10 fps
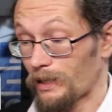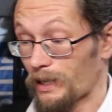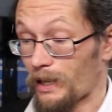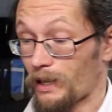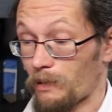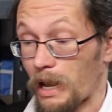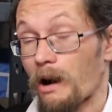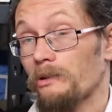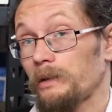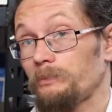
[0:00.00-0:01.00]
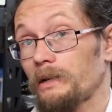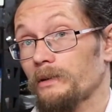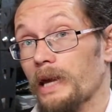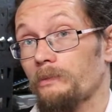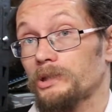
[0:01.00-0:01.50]
And I'll get better
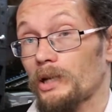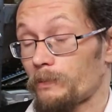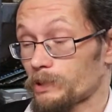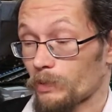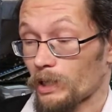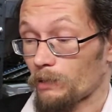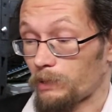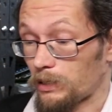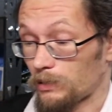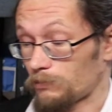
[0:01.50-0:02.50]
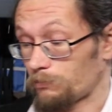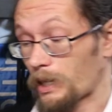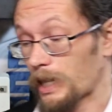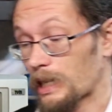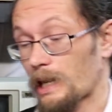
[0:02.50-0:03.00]
at that with time as well. I mean, but
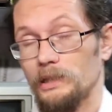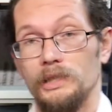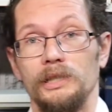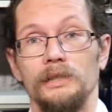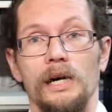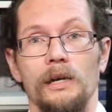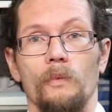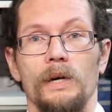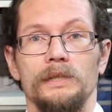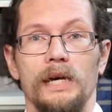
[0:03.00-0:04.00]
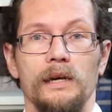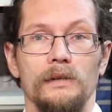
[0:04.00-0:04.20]
I can't just sit down and one take